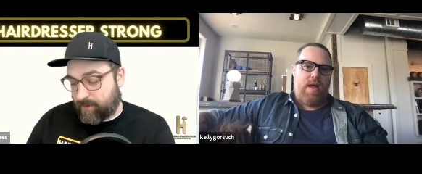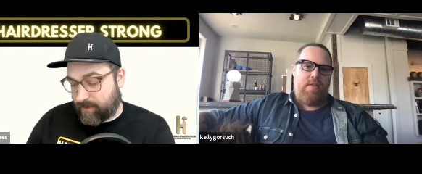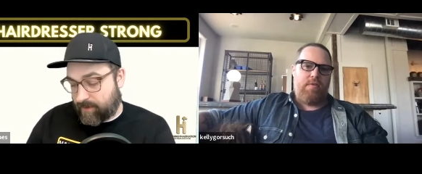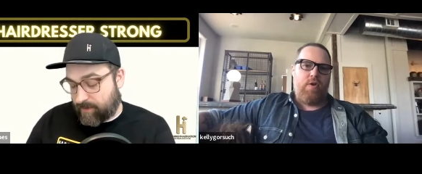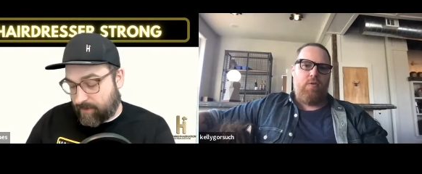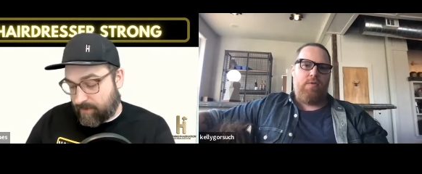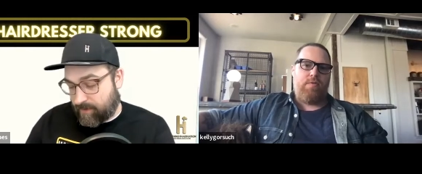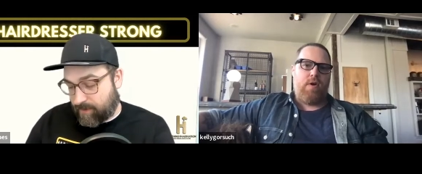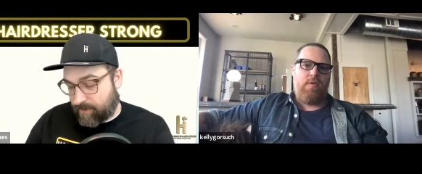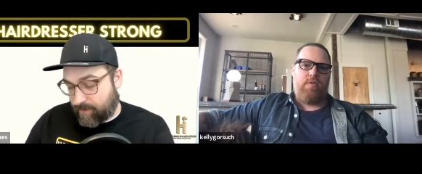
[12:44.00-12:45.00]
Speaker 1: is that? It's no
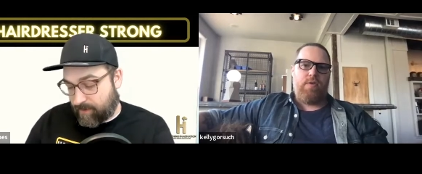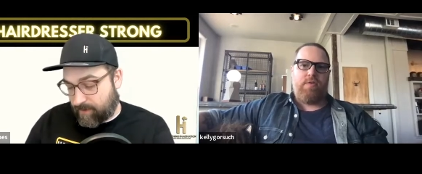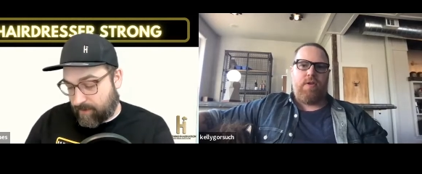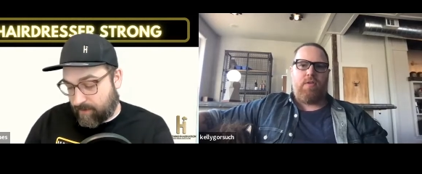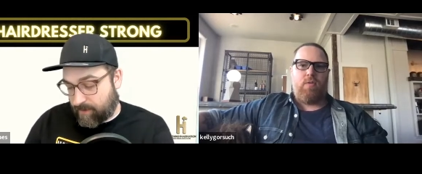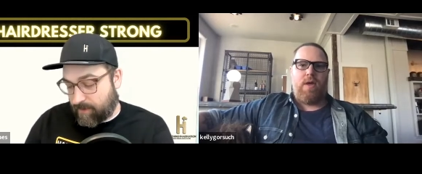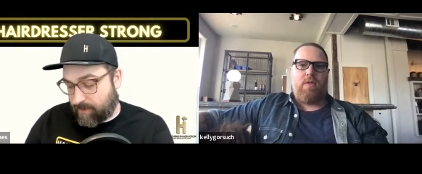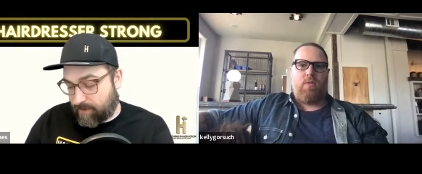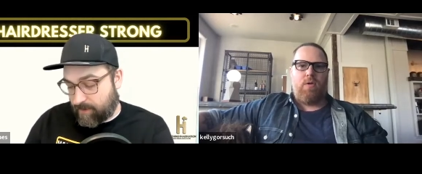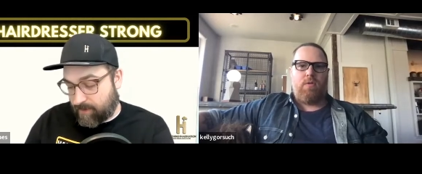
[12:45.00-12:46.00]
one's fault. It's just like the
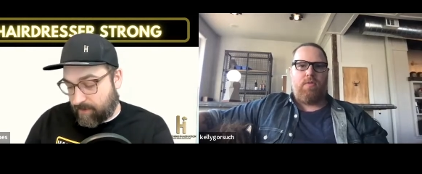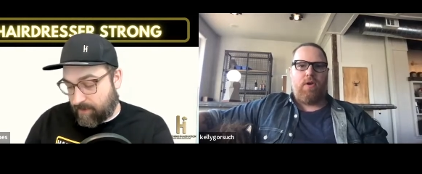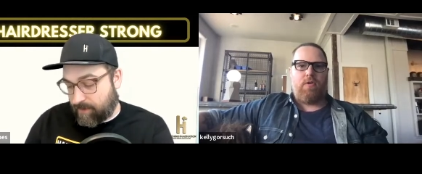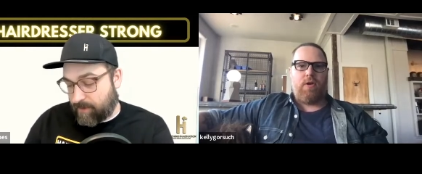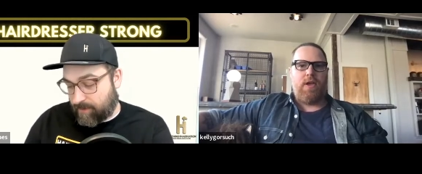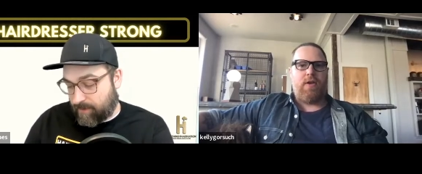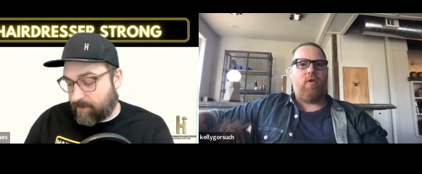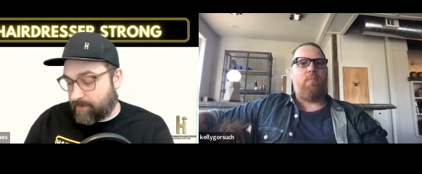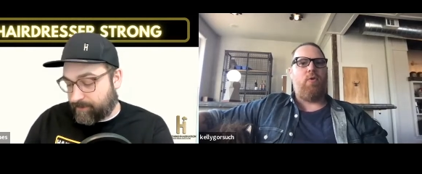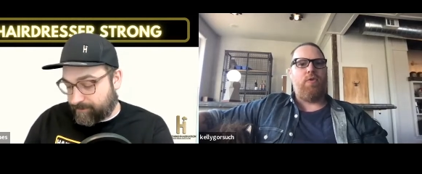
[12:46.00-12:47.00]
way the world, the crookie
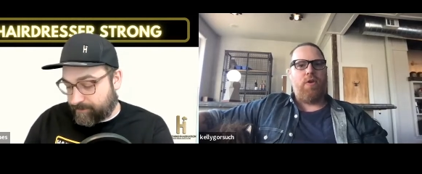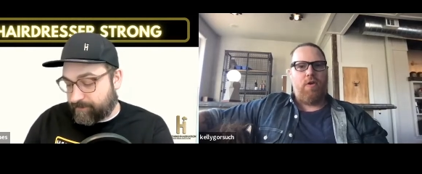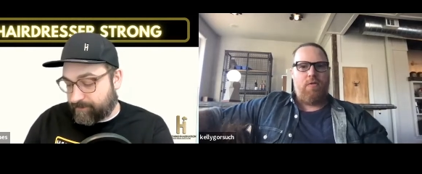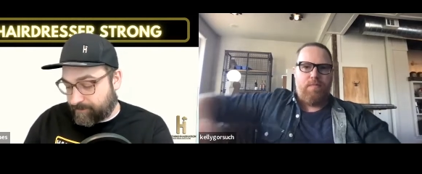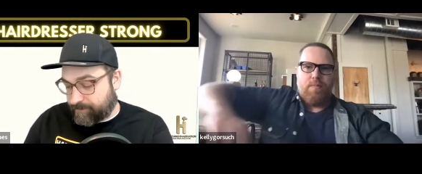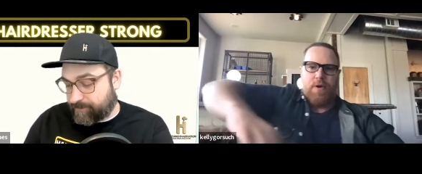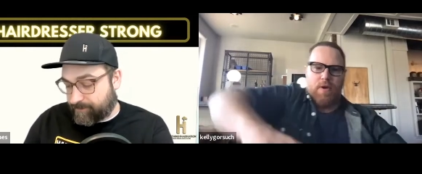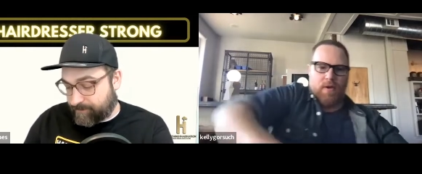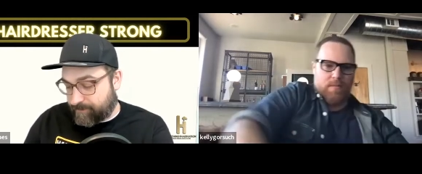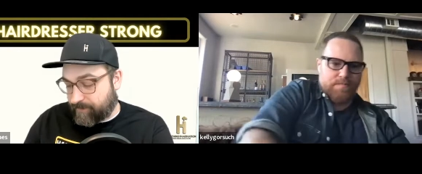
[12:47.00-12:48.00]
crumbled, you know.
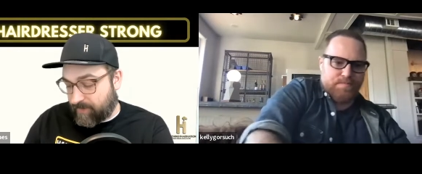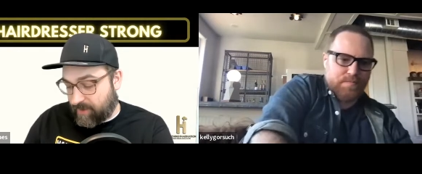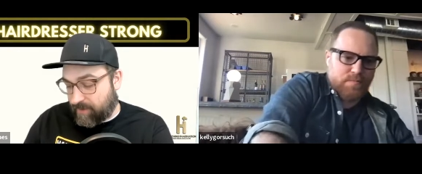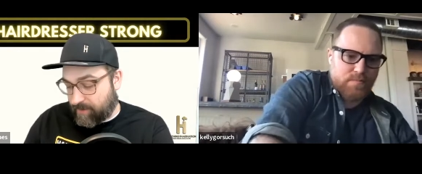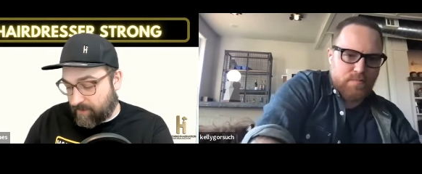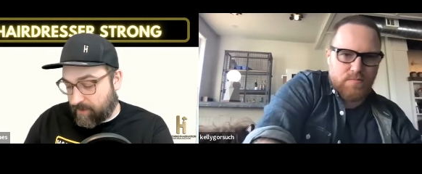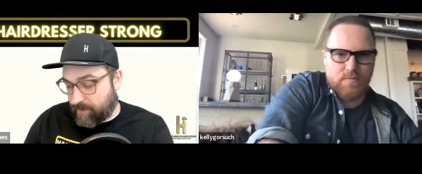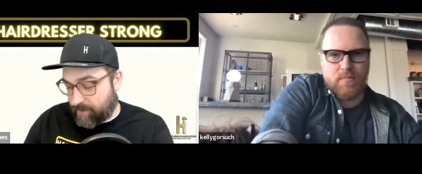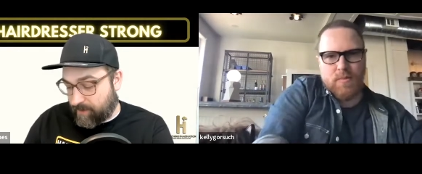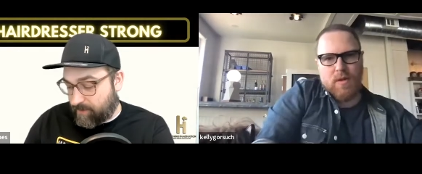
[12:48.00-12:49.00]
But um,
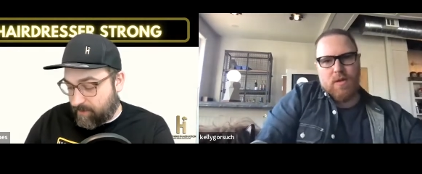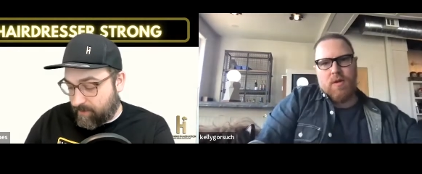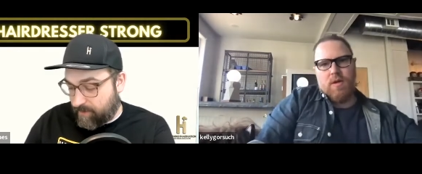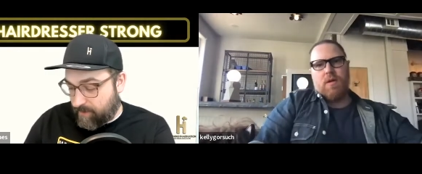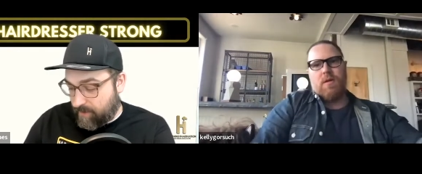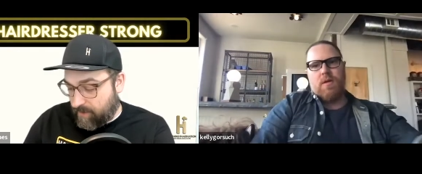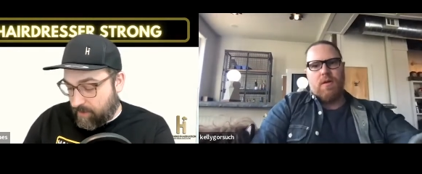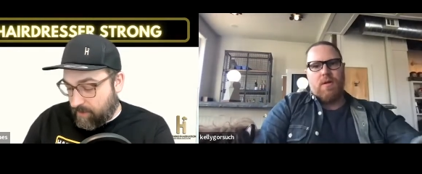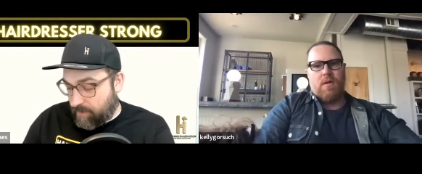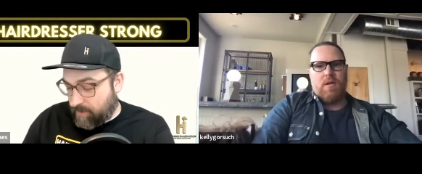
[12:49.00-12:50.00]
yeah.
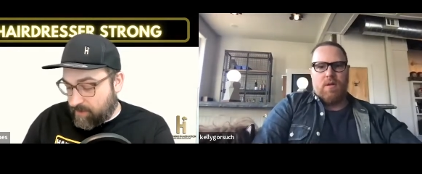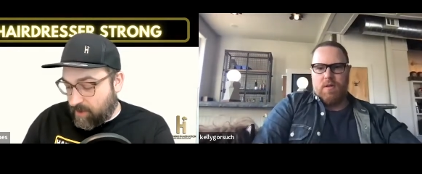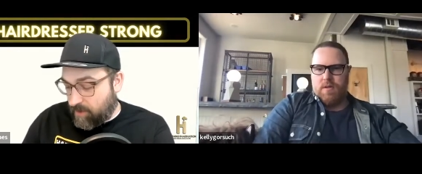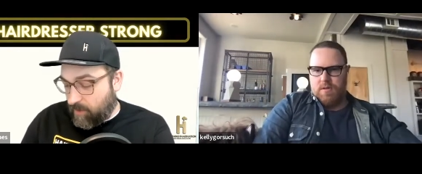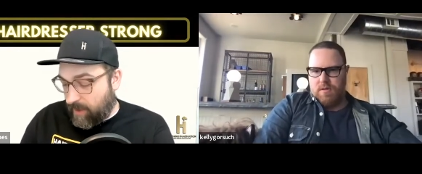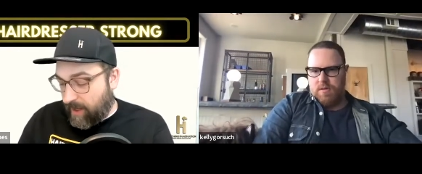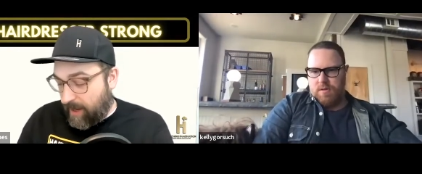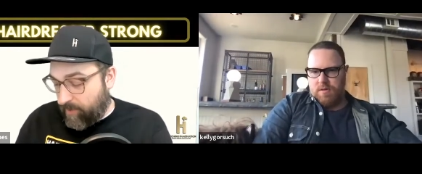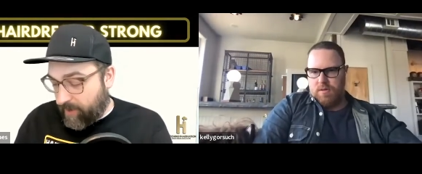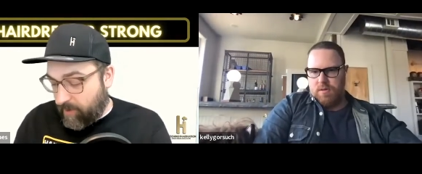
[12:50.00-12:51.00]
Speaker 2: So uh, I
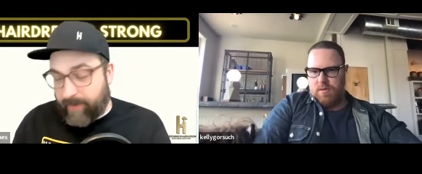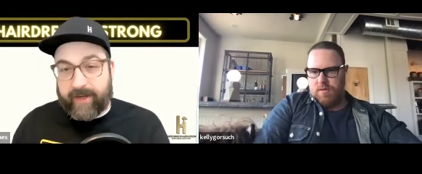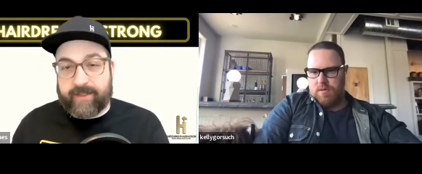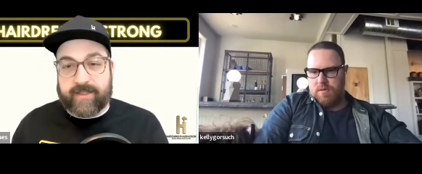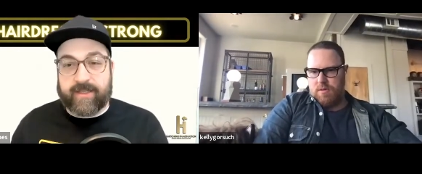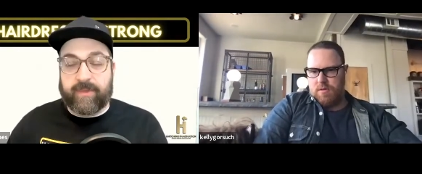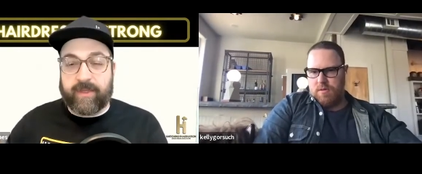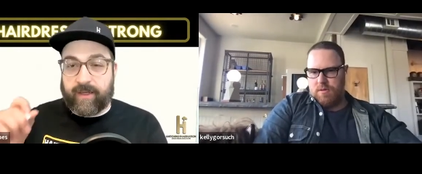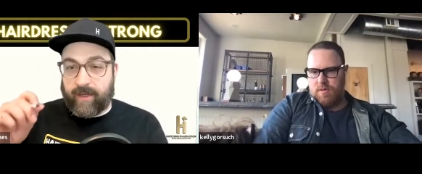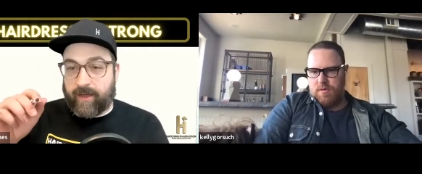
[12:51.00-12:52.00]
want to go back to something.
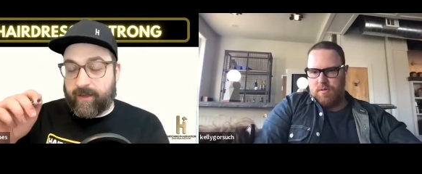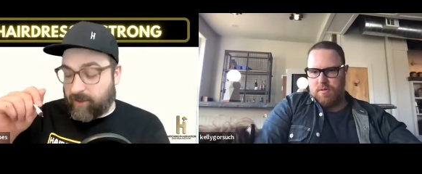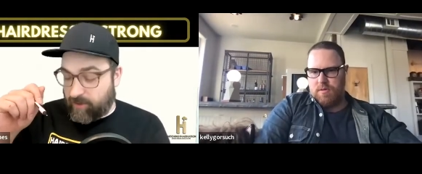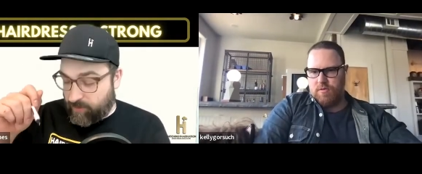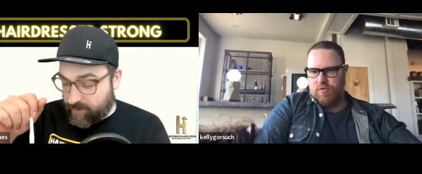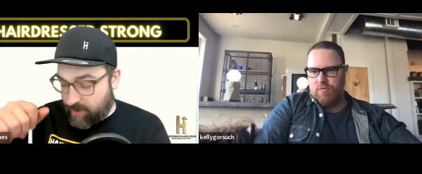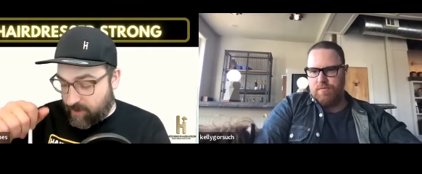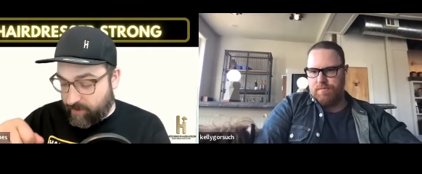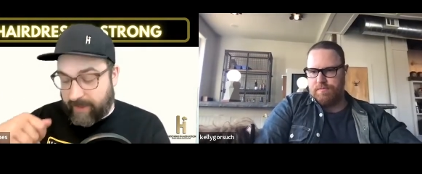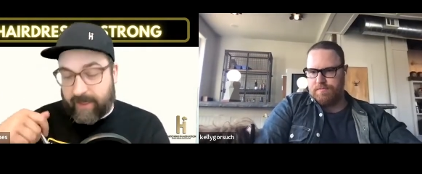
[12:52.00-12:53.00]
Uh, you were talking
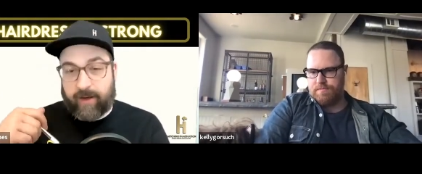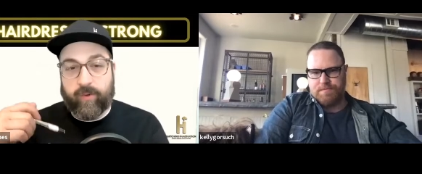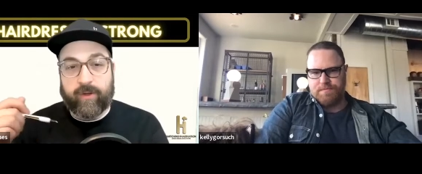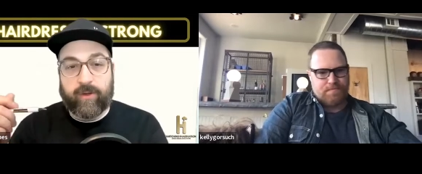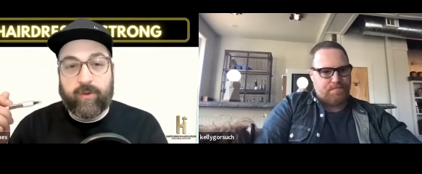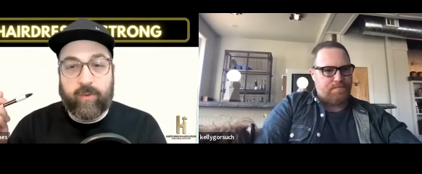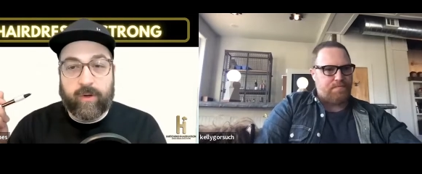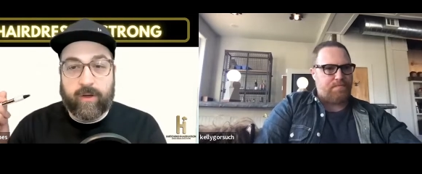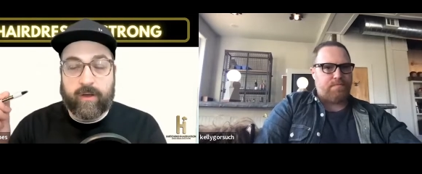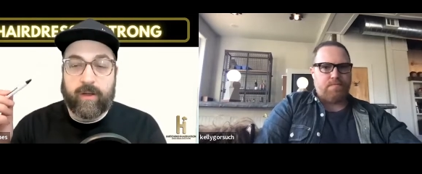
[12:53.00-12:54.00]
about how when you
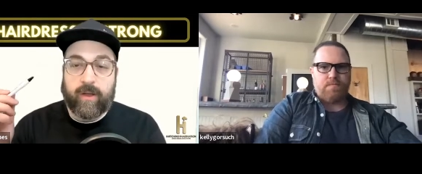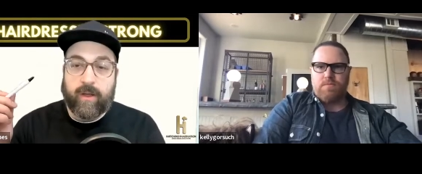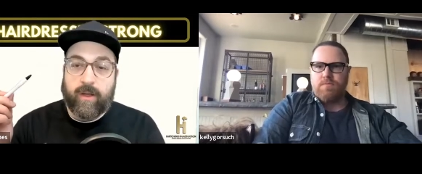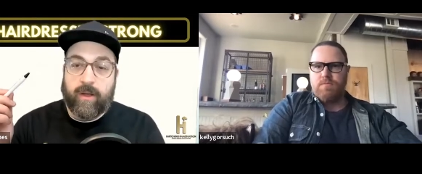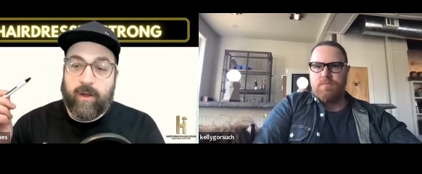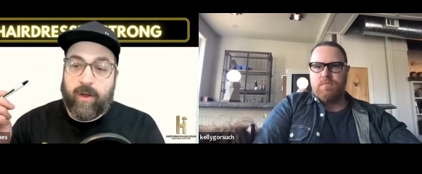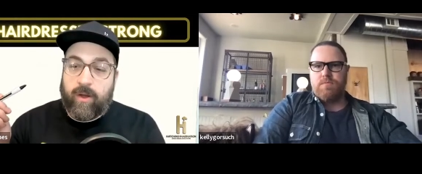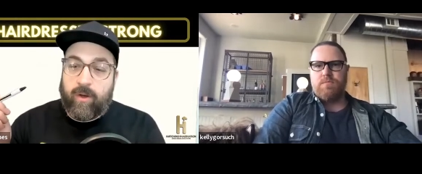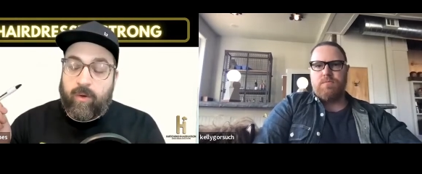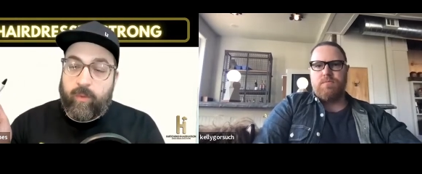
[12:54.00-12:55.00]
uh,
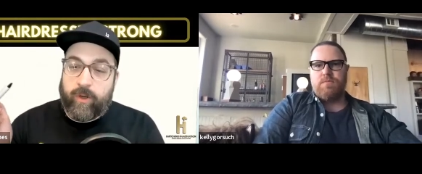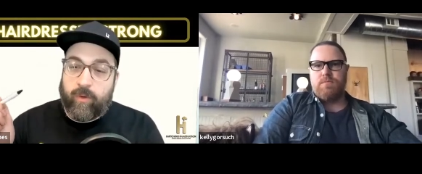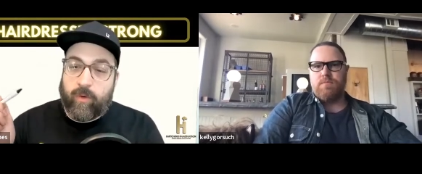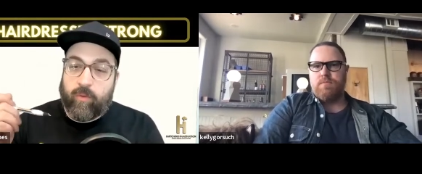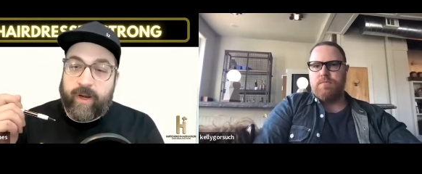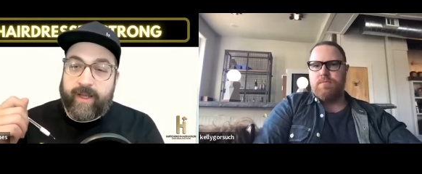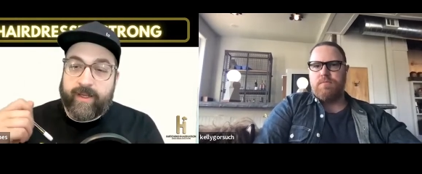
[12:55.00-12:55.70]
when you were renting a